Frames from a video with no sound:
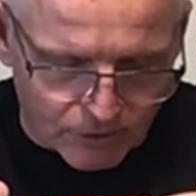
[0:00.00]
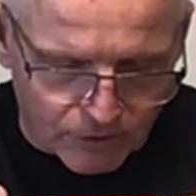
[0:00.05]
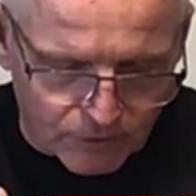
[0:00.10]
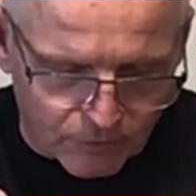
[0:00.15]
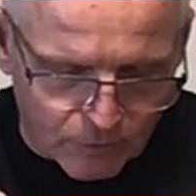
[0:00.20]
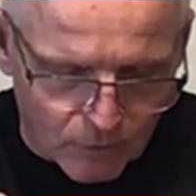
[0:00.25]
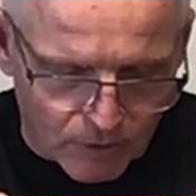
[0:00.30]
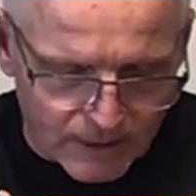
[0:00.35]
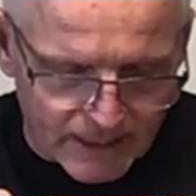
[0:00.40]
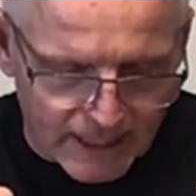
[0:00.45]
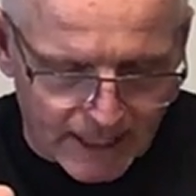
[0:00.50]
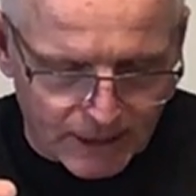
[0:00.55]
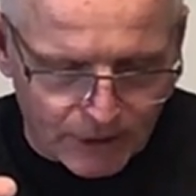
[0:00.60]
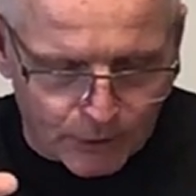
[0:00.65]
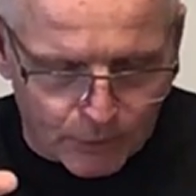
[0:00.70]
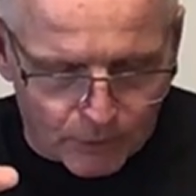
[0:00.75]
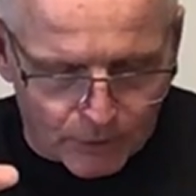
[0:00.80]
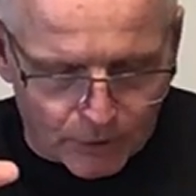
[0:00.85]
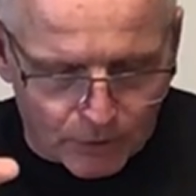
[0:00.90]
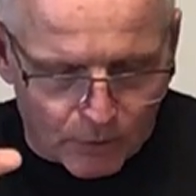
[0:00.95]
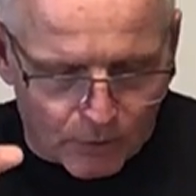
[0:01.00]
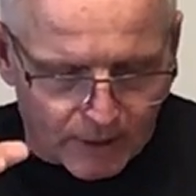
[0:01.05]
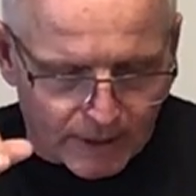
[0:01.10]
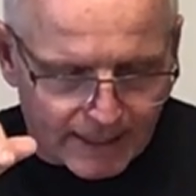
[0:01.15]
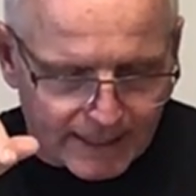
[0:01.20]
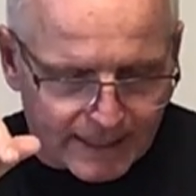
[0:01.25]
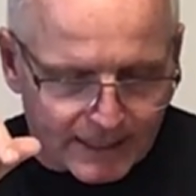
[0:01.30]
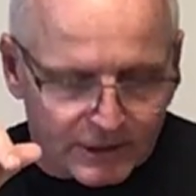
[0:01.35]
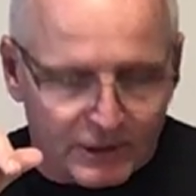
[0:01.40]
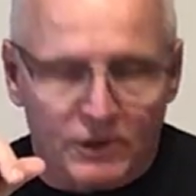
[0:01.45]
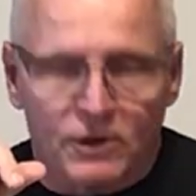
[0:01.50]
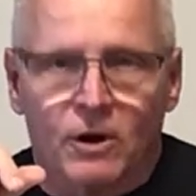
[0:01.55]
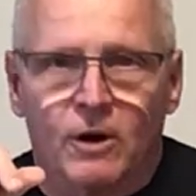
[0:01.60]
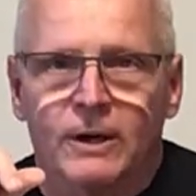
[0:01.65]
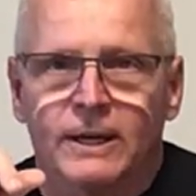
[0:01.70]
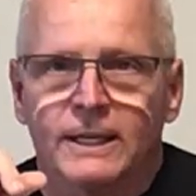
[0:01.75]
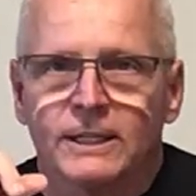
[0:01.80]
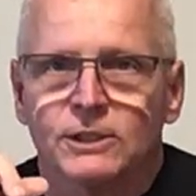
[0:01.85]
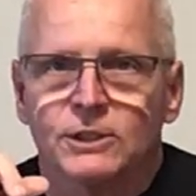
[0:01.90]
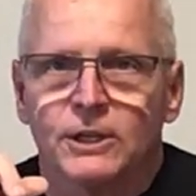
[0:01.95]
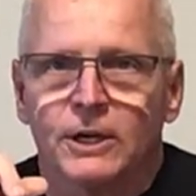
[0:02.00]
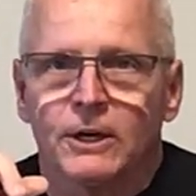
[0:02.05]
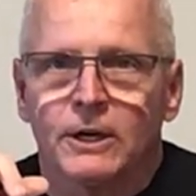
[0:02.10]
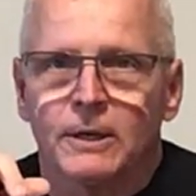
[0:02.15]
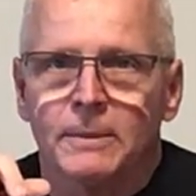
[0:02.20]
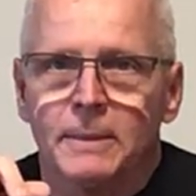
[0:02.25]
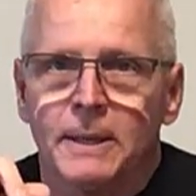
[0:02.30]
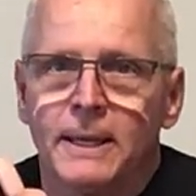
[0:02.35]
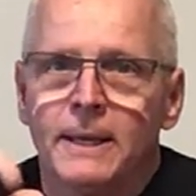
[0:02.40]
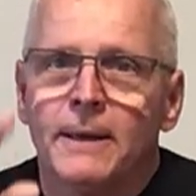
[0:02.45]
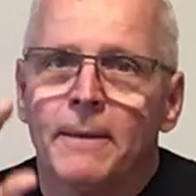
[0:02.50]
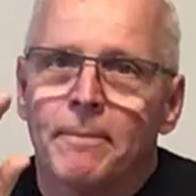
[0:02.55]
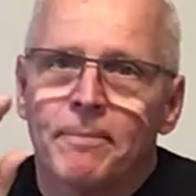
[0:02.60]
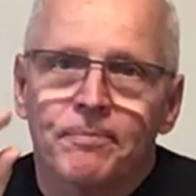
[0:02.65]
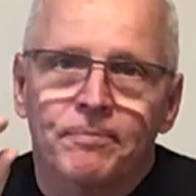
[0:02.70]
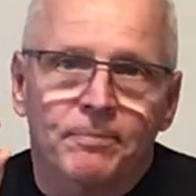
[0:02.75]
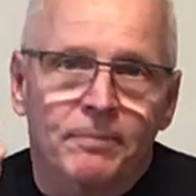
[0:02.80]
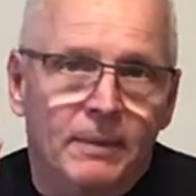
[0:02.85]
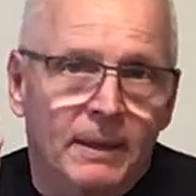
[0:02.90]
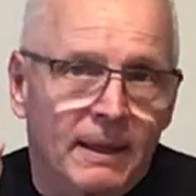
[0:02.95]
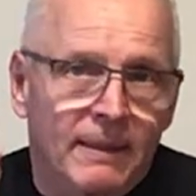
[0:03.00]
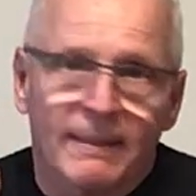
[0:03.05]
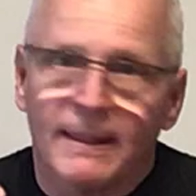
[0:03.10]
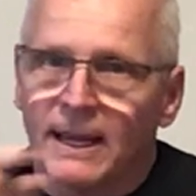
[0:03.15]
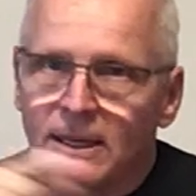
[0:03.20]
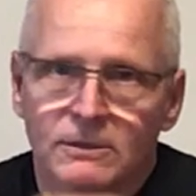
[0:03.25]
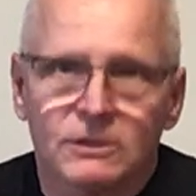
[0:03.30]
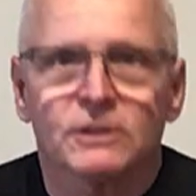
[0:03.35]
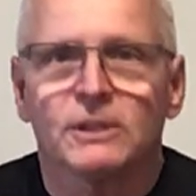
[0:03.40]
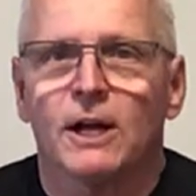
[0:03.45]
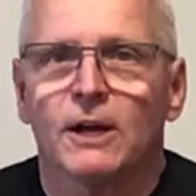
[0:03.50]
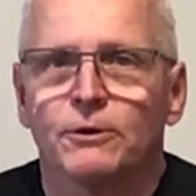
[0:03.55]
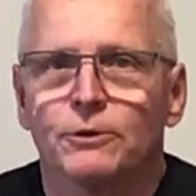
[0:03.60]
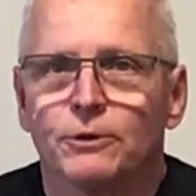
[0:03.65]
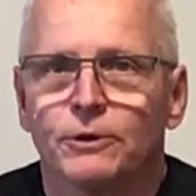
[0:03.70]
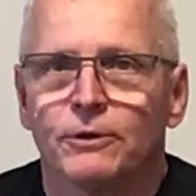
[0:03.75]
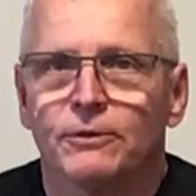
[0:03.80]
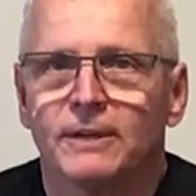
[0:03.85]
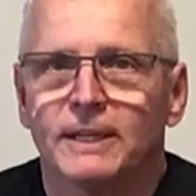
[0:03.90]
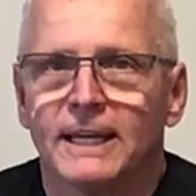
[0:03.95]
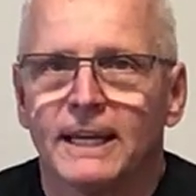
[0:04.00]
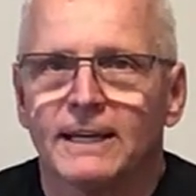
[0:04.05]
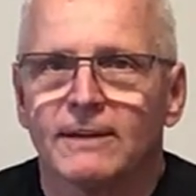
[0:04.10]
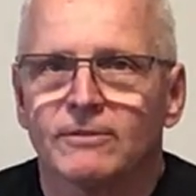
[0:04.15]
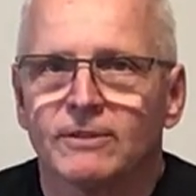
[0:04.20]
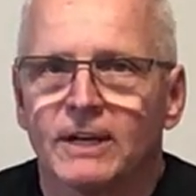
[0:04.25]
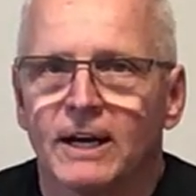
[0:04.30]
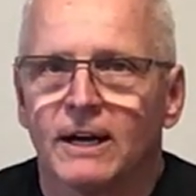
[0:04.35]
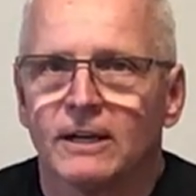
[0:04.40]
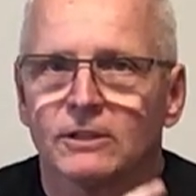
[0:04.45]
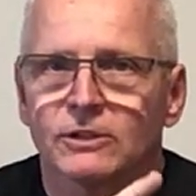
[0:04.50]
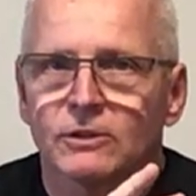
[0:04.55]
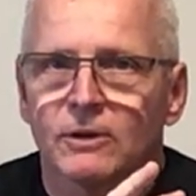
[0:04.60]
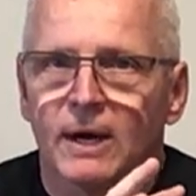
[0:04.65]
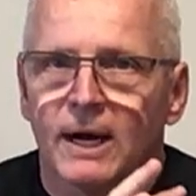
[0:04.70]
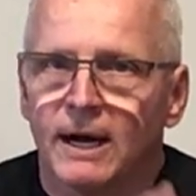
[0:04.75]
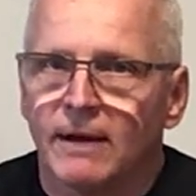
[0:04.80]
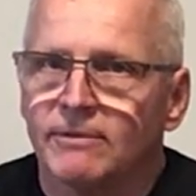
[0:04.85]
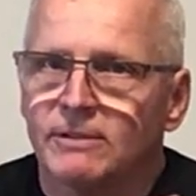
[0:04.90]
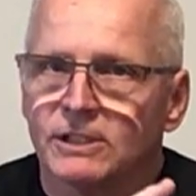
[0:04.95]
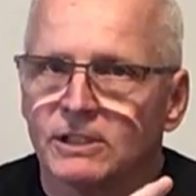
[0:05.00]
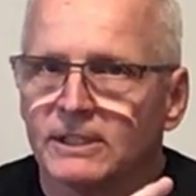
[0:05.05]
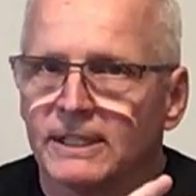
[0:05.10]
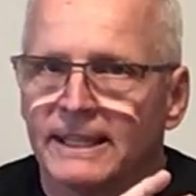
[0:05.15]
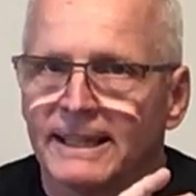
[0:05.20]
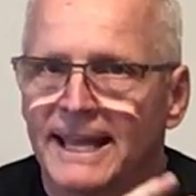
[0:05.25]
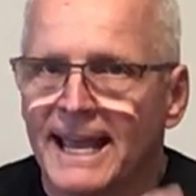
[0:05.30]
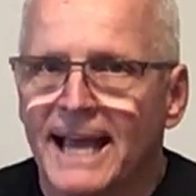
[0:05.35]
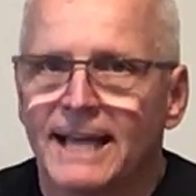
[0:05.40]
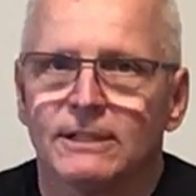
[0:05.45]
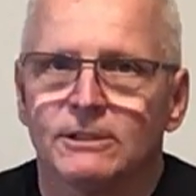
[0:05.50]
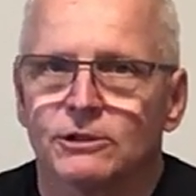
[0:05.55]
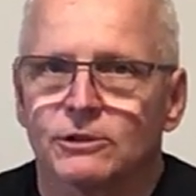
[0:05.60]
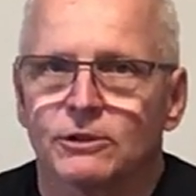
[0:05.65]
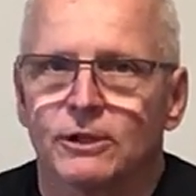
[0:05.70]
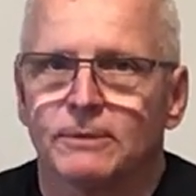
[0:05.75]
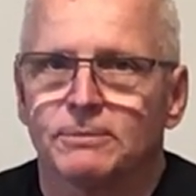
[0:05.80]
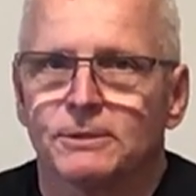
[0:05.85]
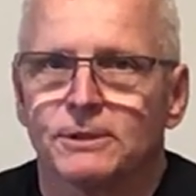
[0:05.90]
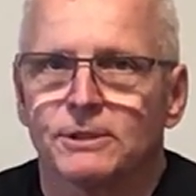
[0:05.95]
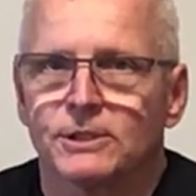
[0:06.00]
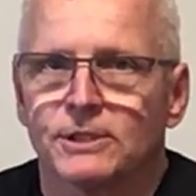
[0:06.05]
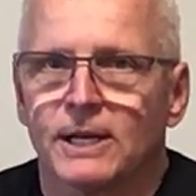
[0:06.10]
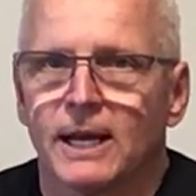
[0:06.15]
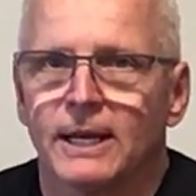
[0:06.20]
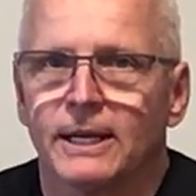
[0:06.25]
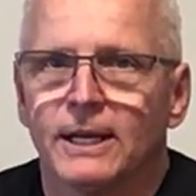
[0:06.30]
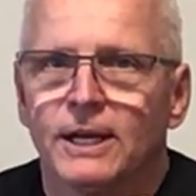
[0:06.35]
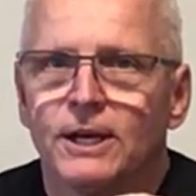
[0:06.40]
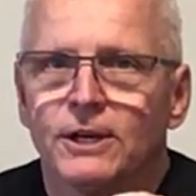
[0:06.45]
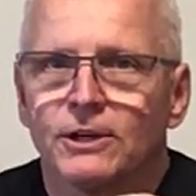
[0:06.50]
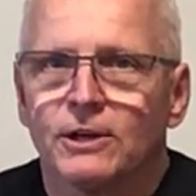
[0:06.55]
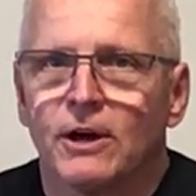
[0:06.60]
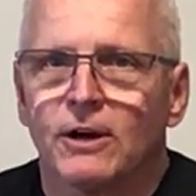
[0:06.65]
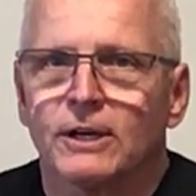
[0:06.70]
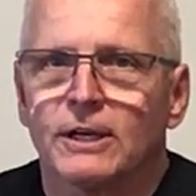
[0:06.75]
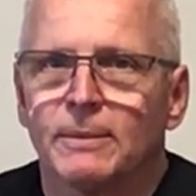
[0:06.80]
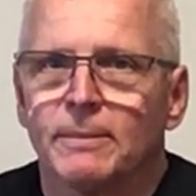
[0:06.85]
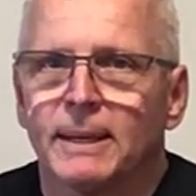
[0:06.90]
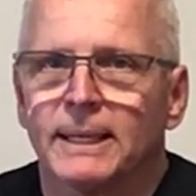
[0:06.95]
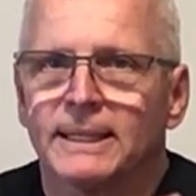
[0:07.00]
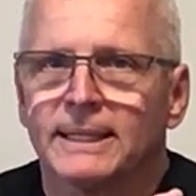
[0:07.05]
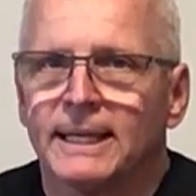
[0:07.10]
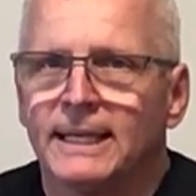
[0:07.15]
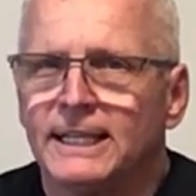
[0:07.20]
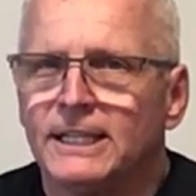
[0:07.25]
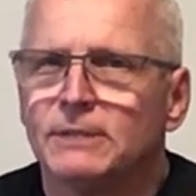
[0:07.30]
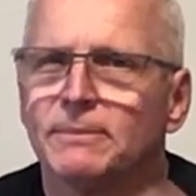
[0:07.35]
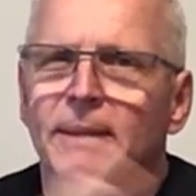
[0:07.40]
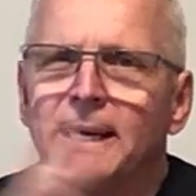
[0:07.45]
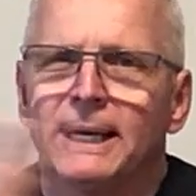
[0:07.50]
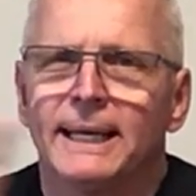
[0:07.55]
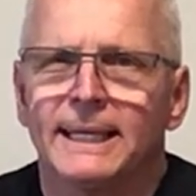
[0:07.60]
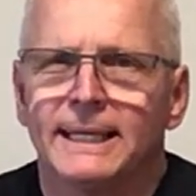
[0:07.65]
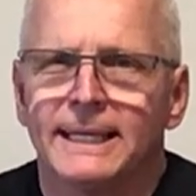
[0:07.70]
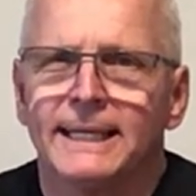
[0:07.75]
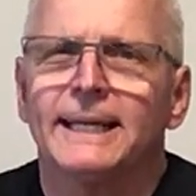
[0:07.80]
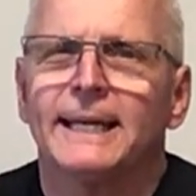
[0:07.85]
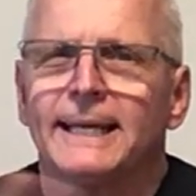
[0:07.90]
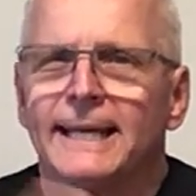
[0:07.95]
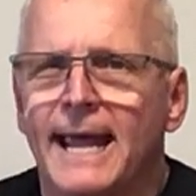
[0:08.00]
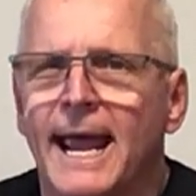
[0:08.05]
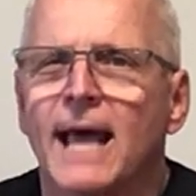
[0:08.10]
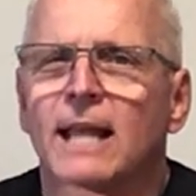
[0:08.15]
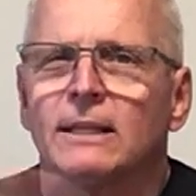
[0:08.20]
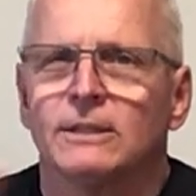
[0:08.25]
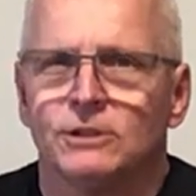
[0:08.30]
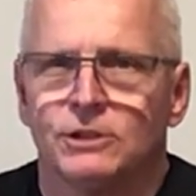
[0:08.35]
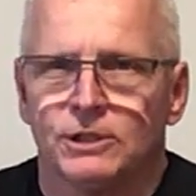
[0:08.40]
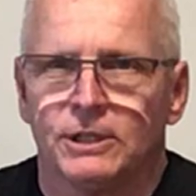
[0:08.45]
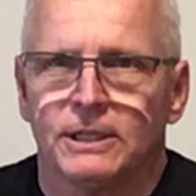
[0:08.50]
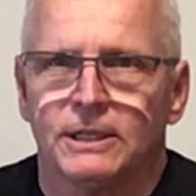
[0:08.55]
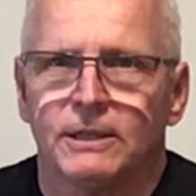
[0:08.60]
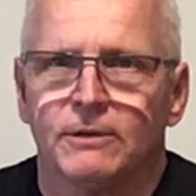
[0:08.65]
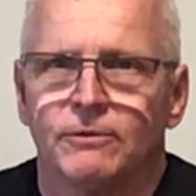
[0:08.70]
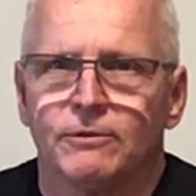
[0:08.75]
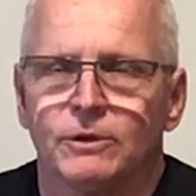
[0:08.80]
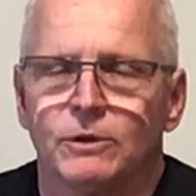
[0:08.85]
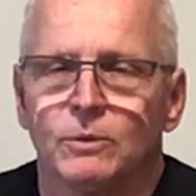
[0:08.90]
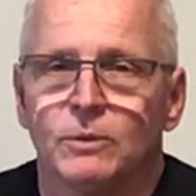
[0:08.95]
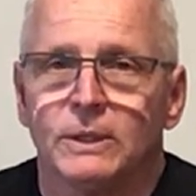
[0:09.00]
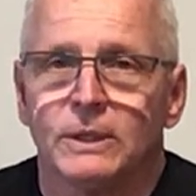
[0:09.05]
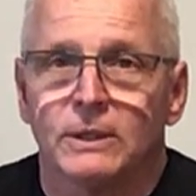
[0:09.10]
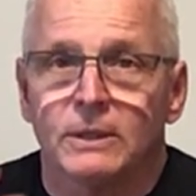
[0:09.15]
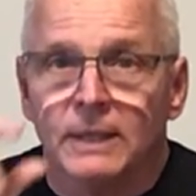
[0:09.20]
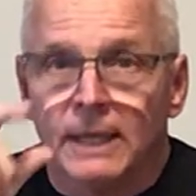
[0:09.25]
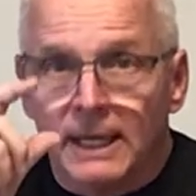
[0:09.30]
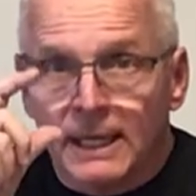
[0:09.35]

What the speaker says: verse 14, you were anointed as a guardian cherub. That is not true of the king of Tyre. So obviously that description is not talking about that. He's making an analogy, if you will,